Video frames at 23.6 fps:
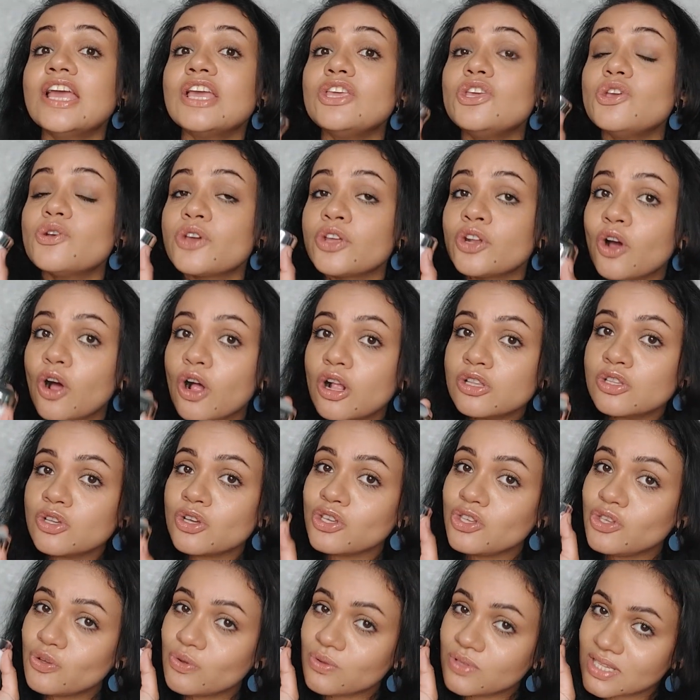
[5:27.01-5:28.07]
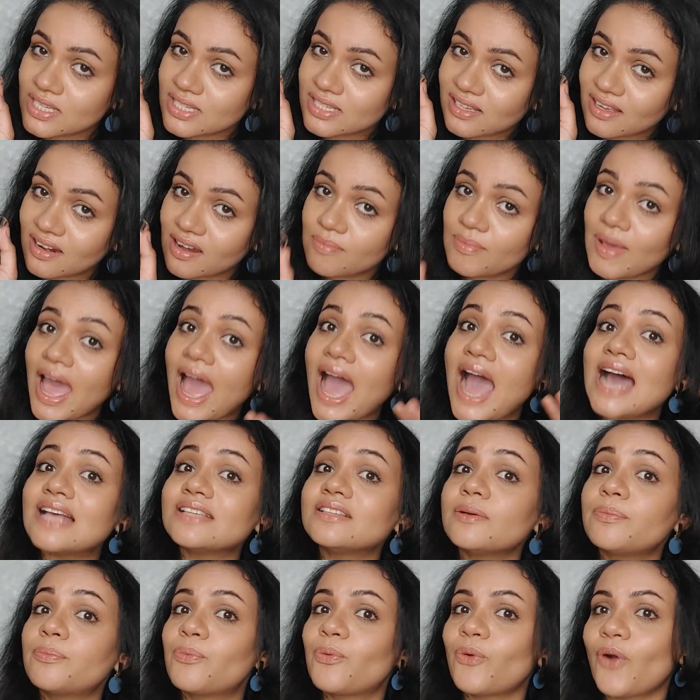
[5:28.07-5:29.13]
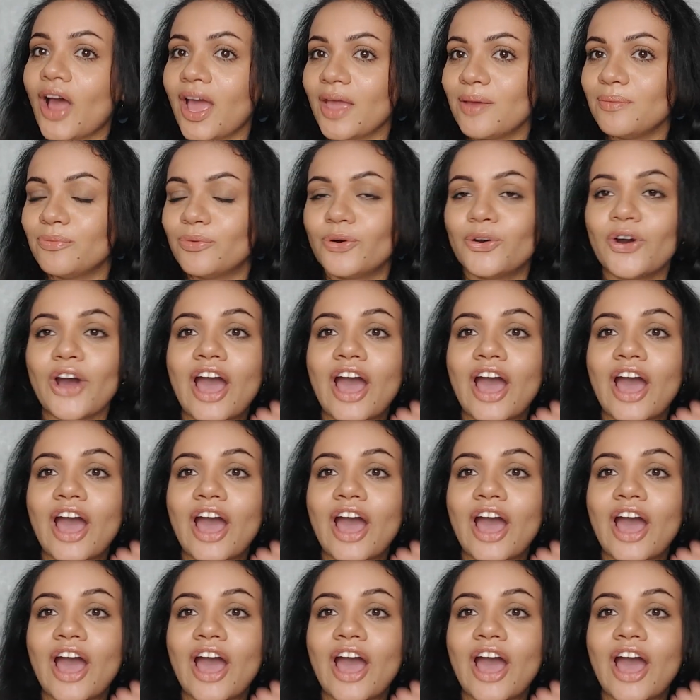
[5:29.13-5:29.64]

You can also use this cream as a primer.